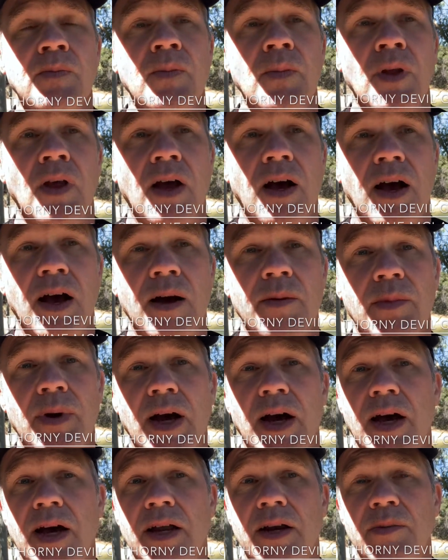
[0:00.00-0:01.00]

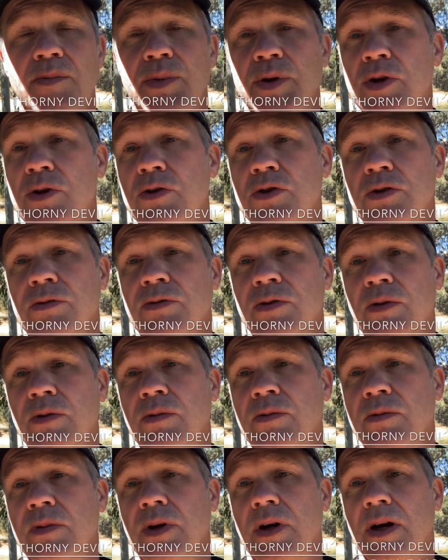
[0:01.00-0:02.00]
and a beautiful
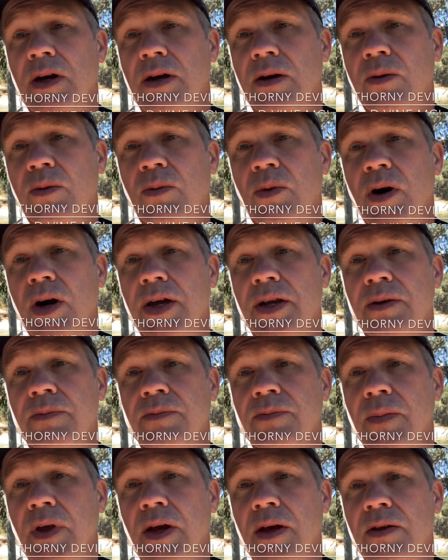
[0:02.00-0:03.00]
wine
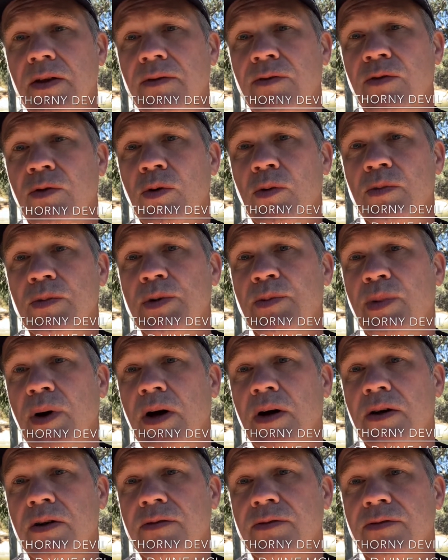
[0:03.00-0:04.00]
that forms
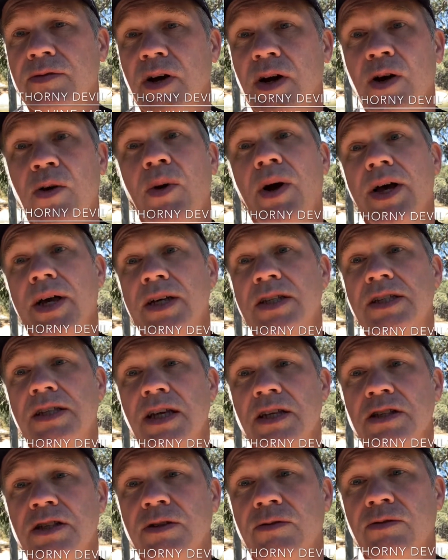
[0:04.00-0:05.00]
part of our quite
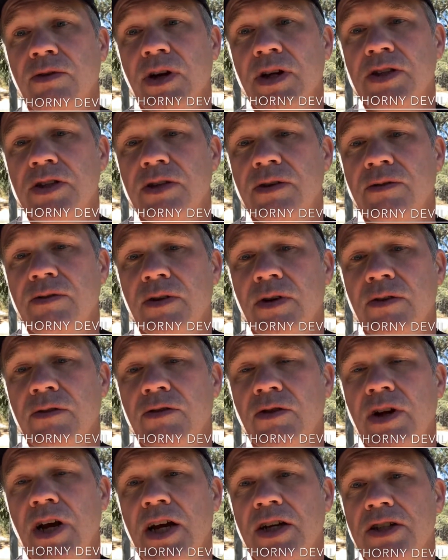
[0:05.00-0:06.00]
extensive range of
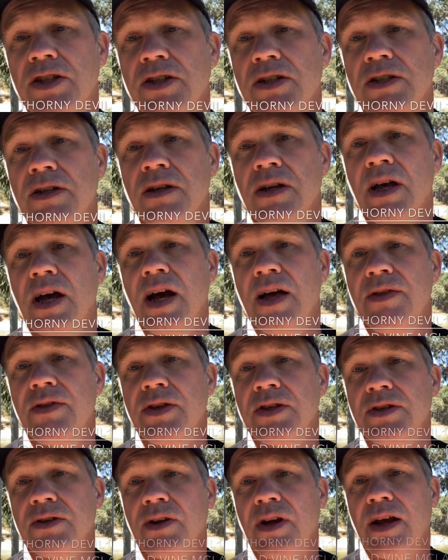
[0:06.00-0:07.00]
Grenaches at
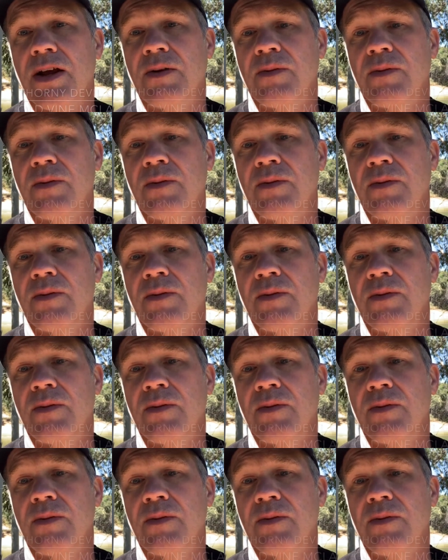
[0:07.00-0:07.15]
Thistledown.